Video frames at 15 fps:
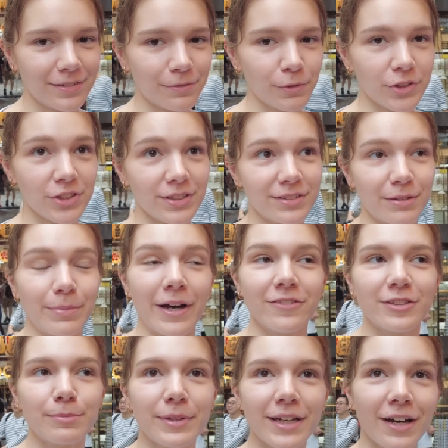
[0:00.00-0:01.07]
which is about
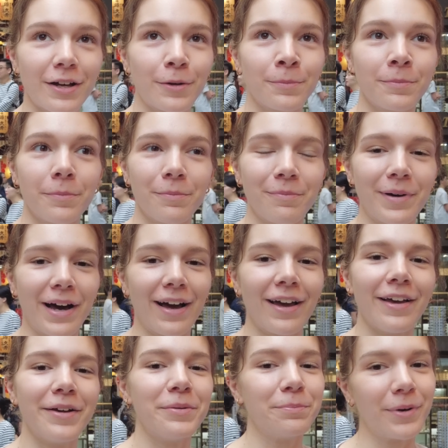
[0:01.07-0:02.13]
to become
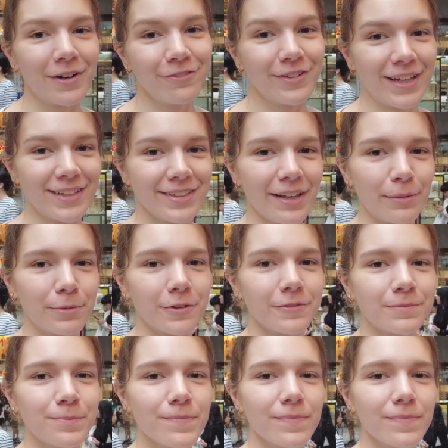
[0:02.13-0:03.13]
my buffet table.